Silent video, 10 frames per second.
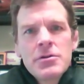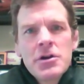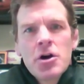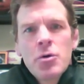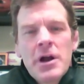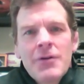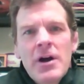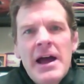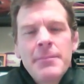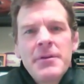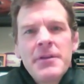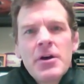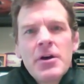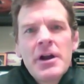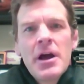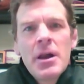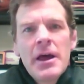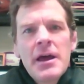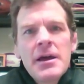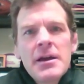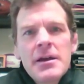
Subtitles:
you know, whatever happened there in LA.